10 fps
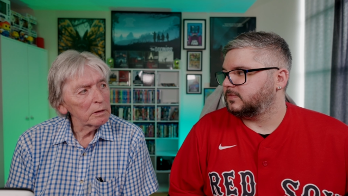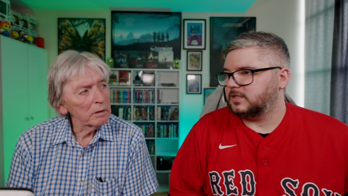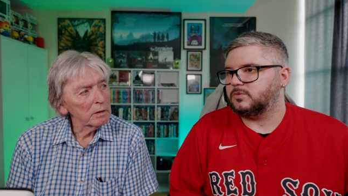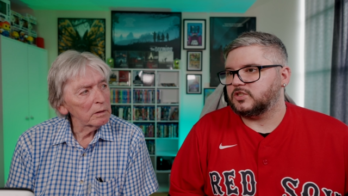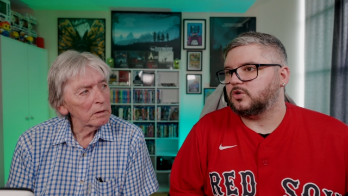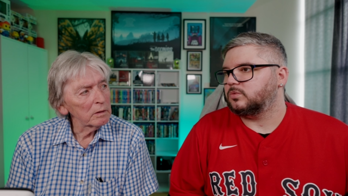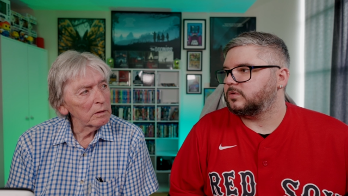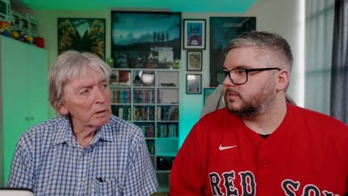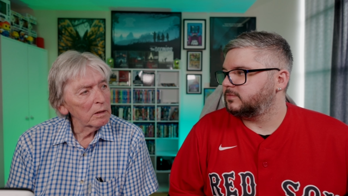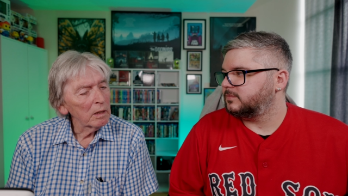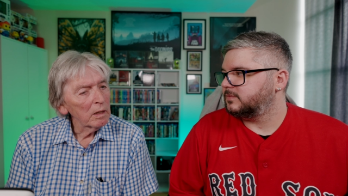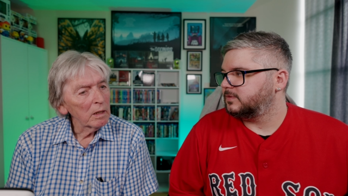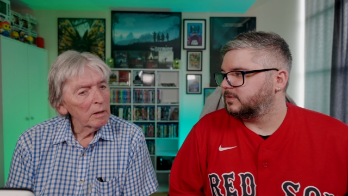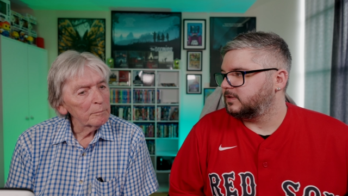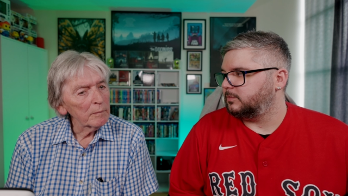Speaker 1: That's what it's called.
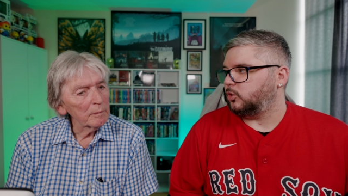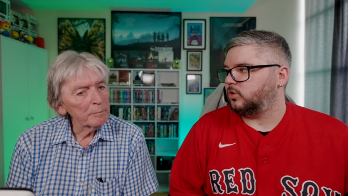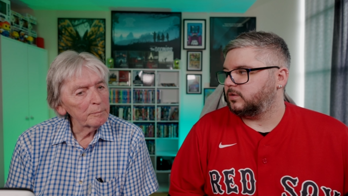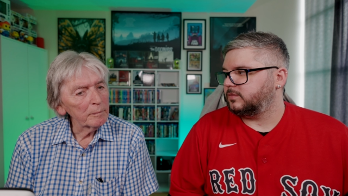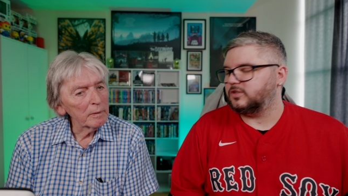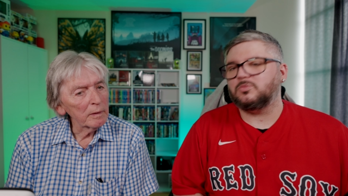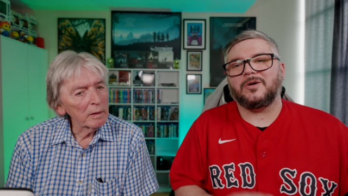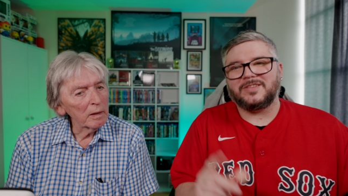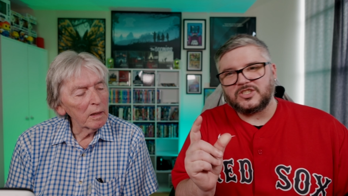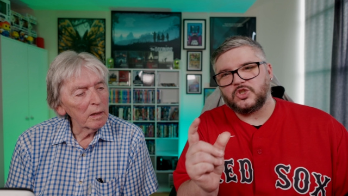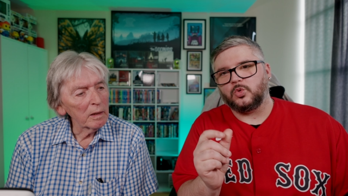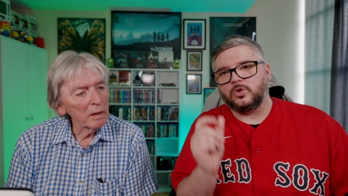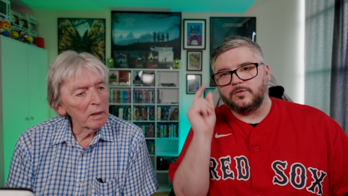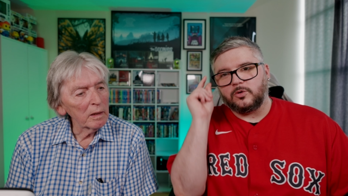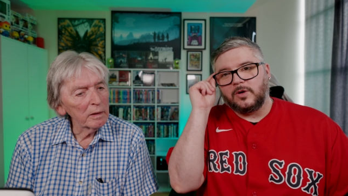The book. Well, the short
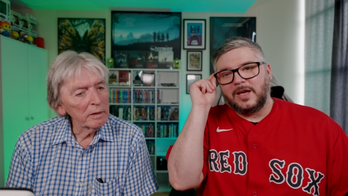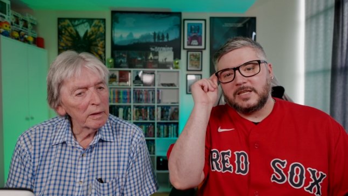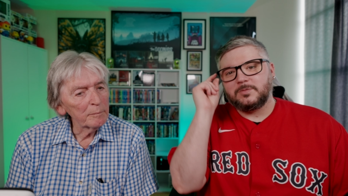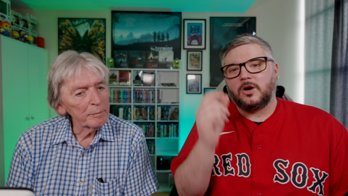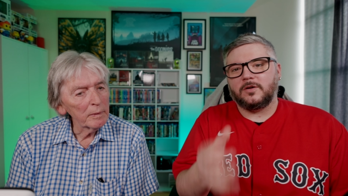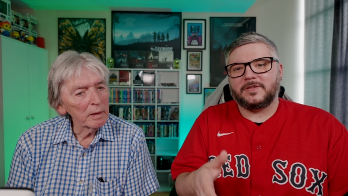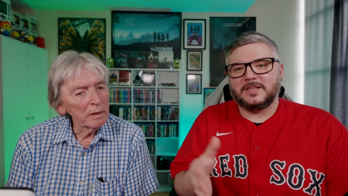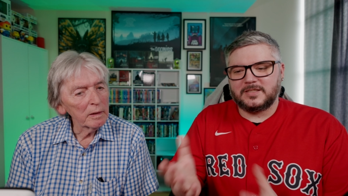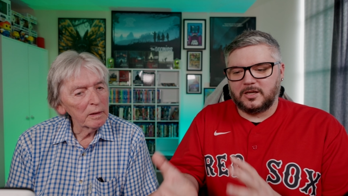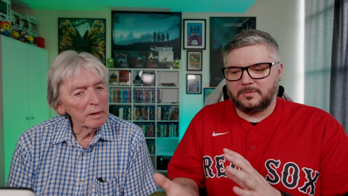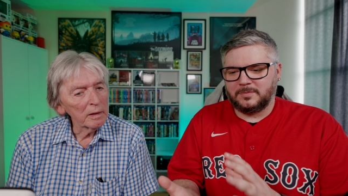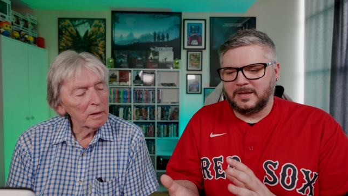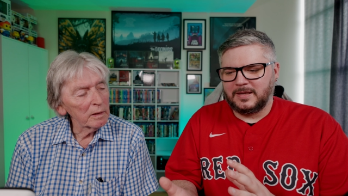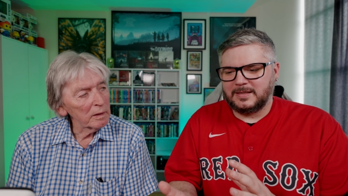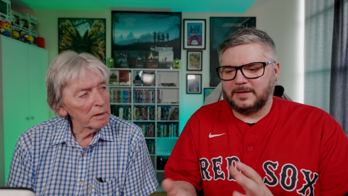novel. It's part of his
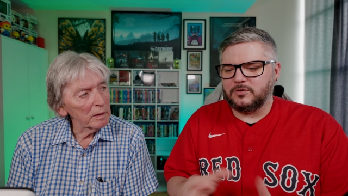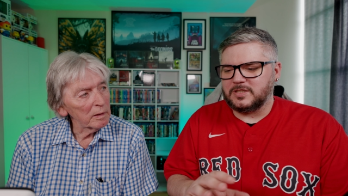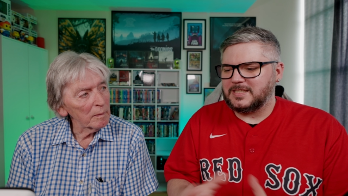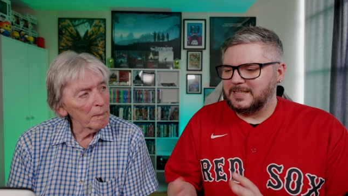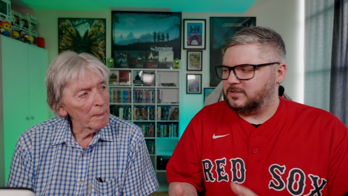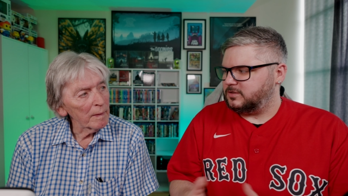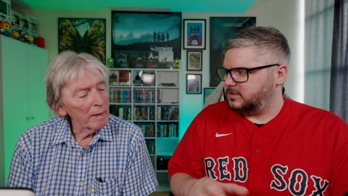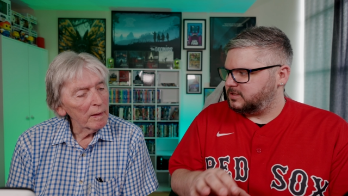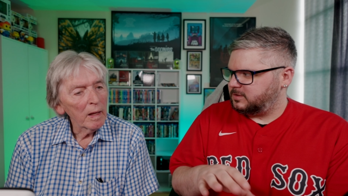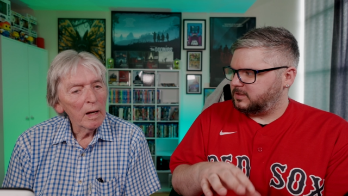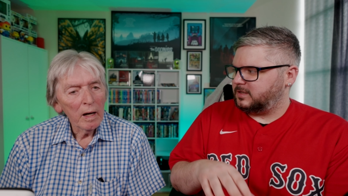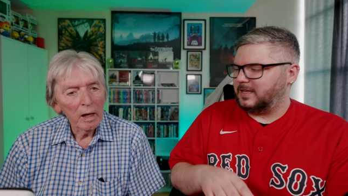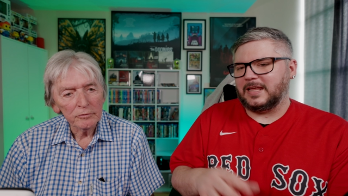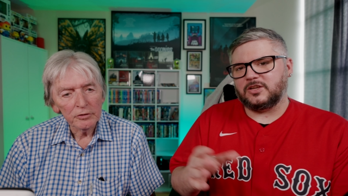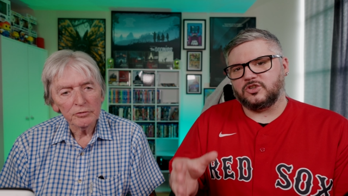Different Seasons
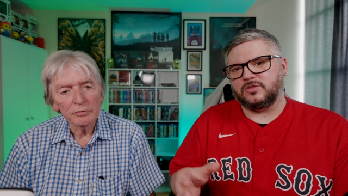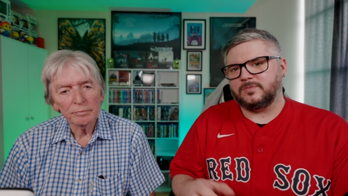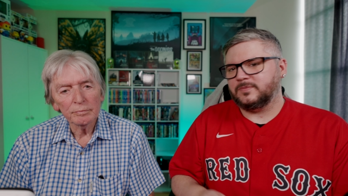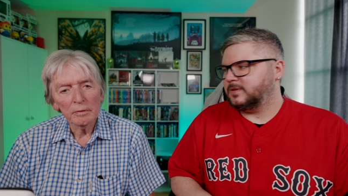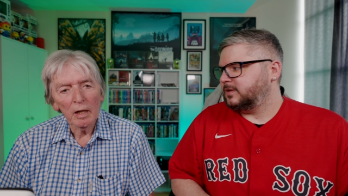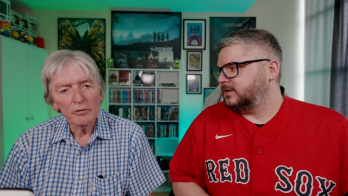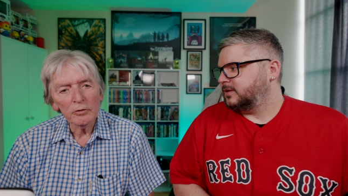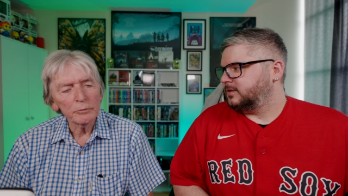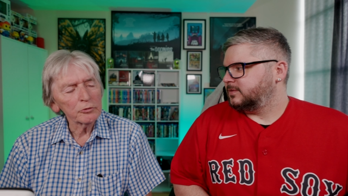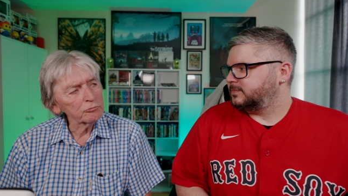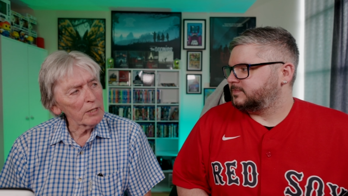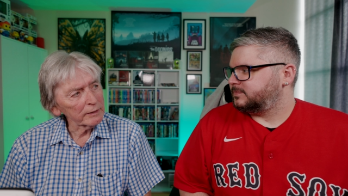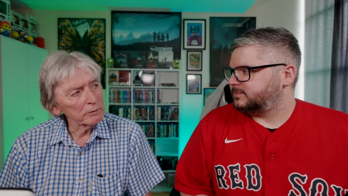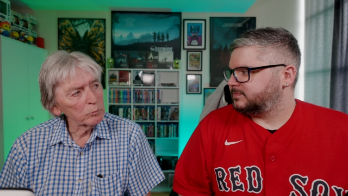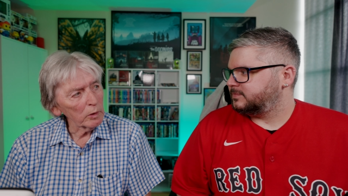
Speaker 2: collection. I thought it was
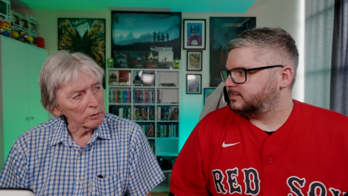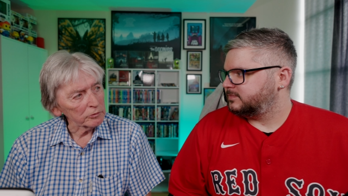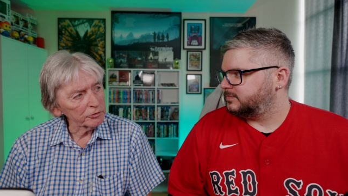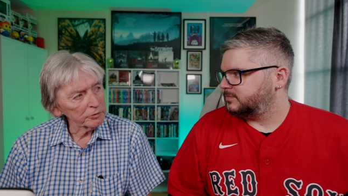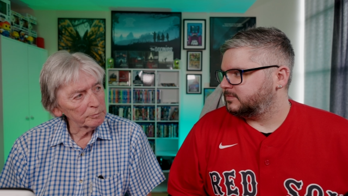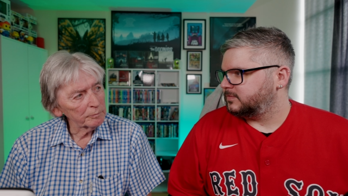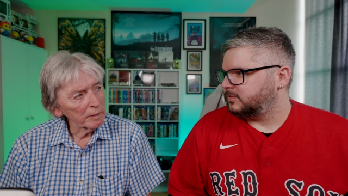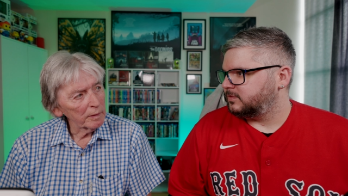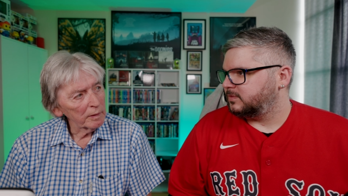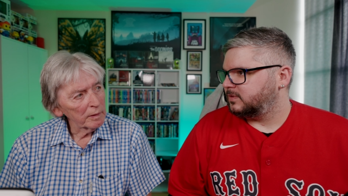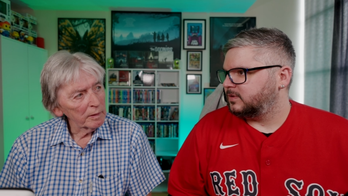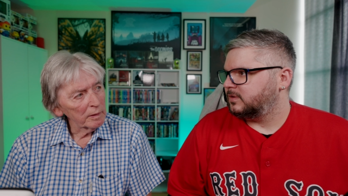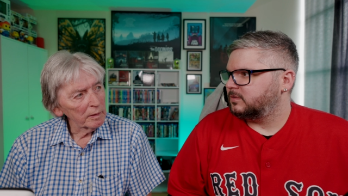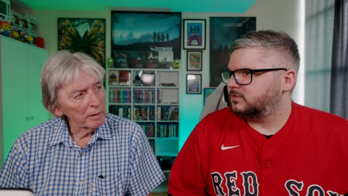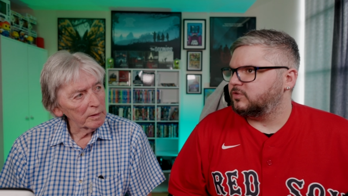Raquel Welch.
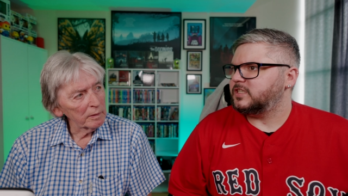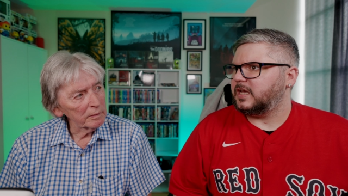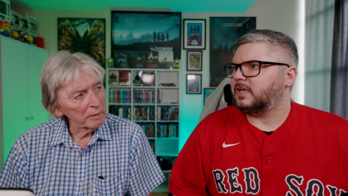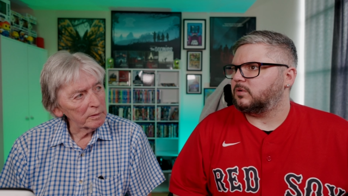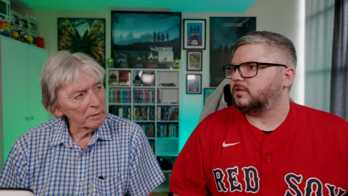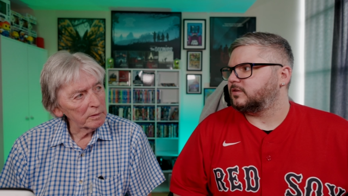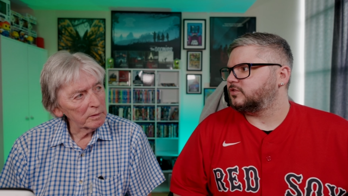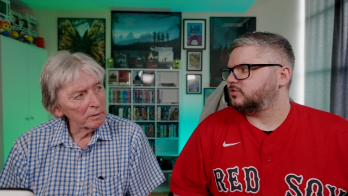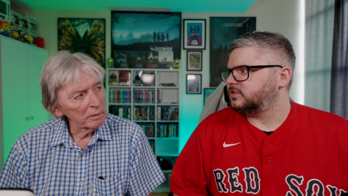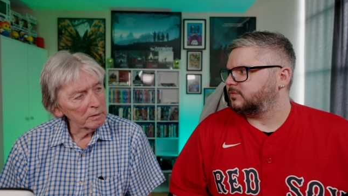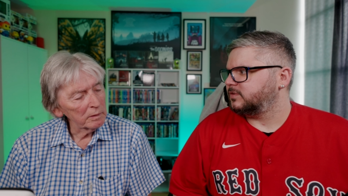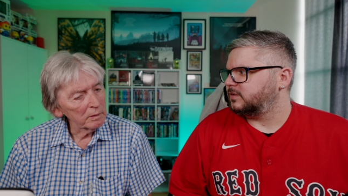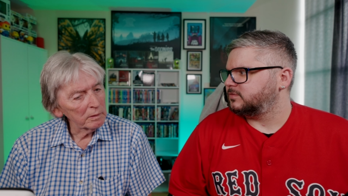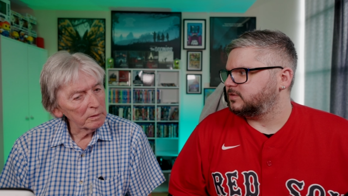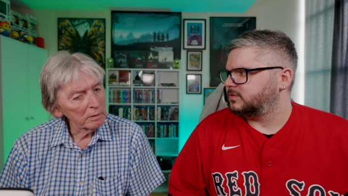
Speaker 1: It's Rita Hayworth and The Shawshank
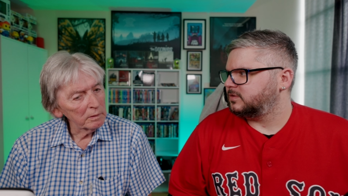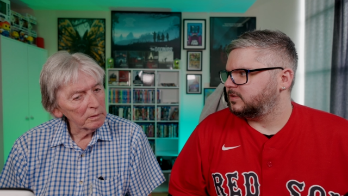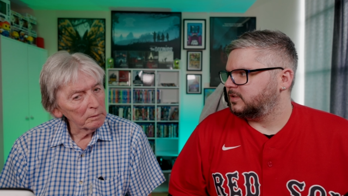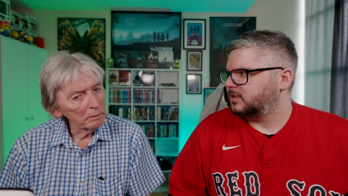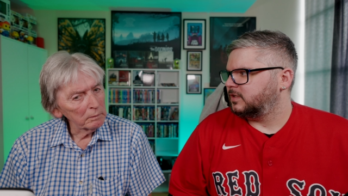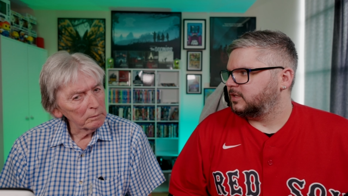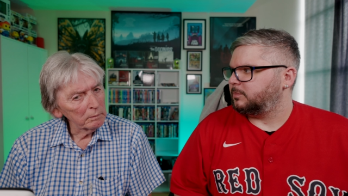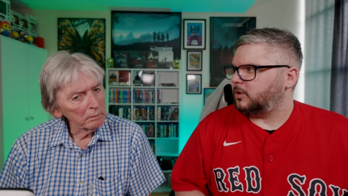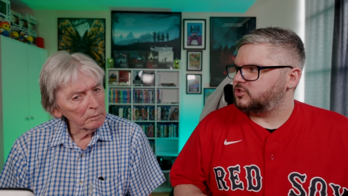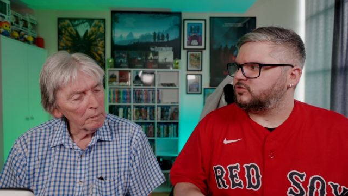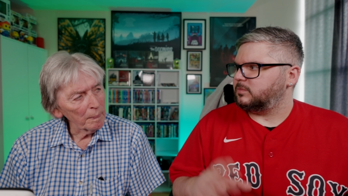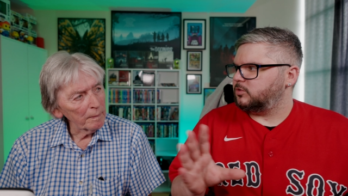Redemption. The poster in